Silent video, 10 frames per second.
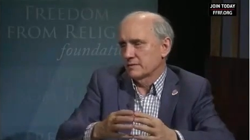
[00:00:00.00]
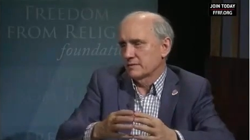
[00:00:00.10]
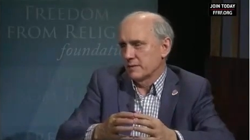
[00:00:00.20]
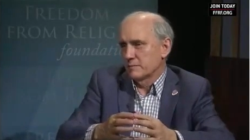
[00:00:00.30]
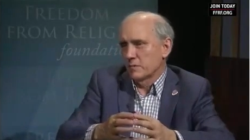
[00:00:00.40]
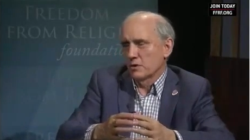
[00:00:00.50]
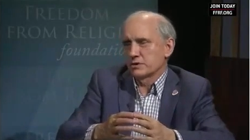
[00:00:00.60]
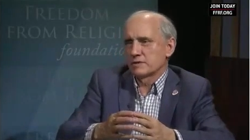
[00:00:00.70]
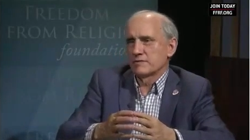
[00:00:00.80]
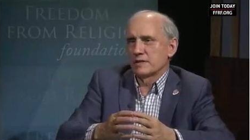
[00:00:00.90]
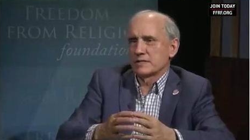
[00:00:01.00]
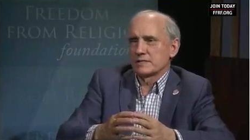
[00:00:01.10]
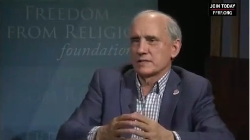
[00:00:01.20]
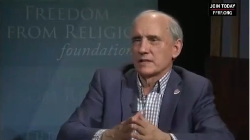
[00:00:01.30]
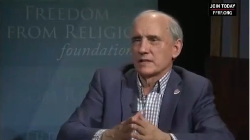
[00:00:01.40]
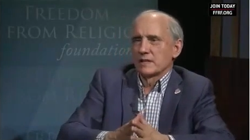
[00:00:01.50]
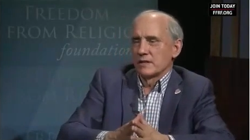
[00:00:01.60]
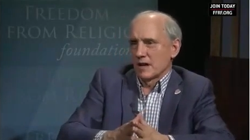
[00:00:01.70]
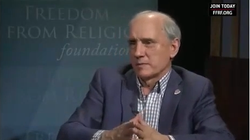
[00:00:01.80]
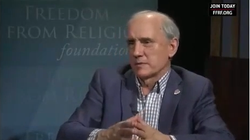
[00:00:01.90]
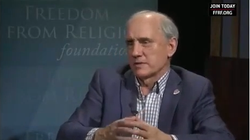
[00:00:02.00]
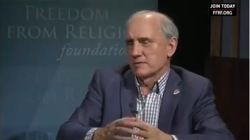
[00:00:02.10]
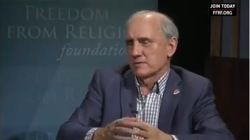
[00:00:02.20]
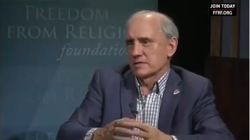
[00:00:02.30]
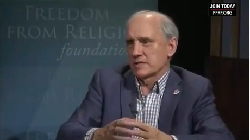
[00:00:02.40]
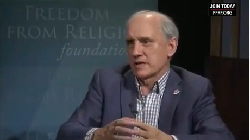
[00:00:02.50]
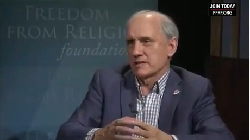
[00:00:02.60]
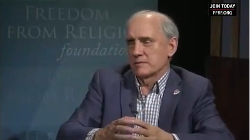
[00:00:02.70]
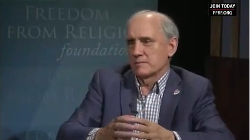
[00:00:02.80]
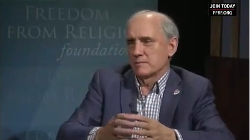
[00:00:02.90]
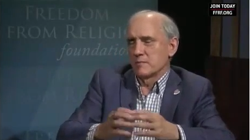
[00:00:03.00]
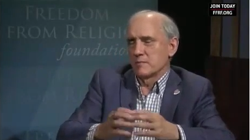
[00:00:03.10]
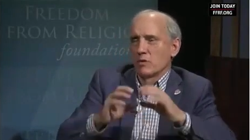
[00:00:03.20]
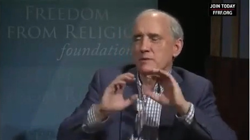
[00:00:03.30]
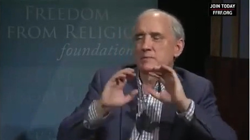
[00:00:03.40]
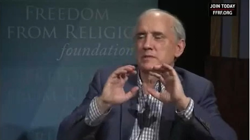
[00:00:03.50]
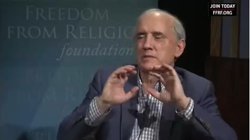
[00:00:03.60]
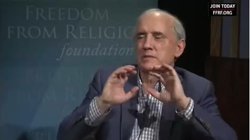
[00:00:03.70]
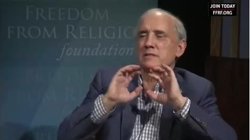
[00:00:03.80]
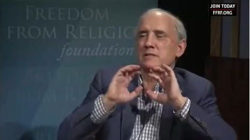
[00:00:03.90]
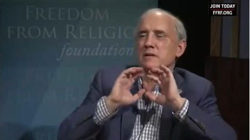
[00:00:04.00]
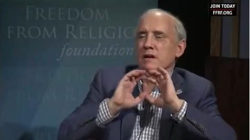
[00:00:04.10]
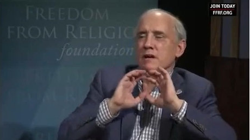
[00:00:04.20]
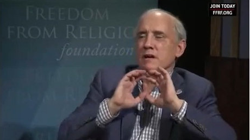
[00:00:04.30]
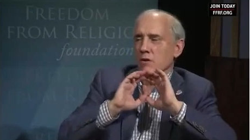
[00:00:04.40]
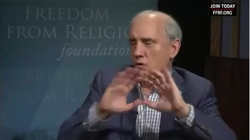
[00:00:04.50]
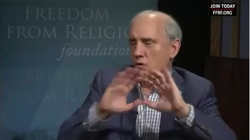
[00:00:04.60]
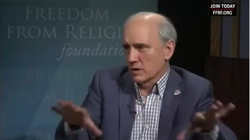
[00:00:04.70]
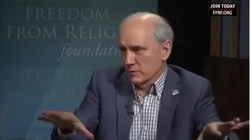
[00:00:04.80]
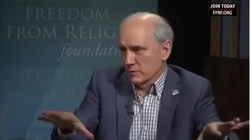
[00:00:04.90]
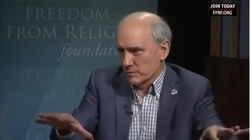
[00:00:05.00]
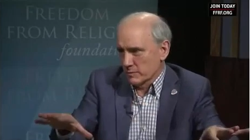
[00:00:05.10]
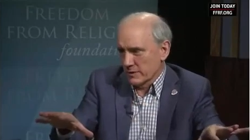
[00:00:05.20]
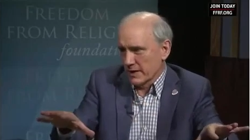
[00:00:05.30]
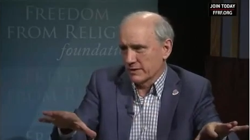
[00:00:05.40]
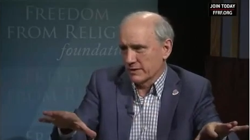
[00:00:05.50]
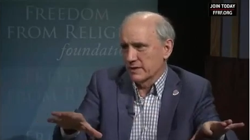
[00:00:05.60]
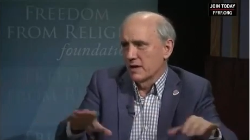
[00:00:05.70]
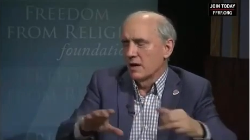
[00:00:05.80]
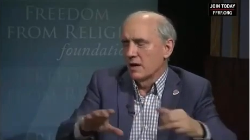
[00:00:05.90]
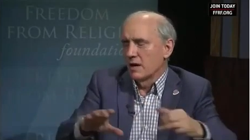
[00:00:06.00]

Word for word: And, and most of us non believers say that holy books are horrible for morality.